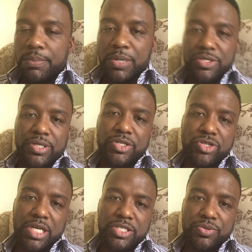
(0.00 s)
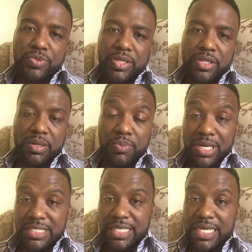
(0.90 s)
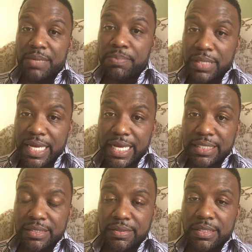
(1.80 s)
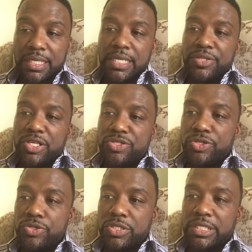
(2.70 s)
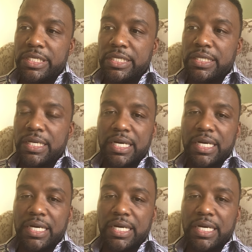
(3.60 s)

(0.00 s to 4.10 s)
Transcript: breast reconstruction with a breast implant. This usually,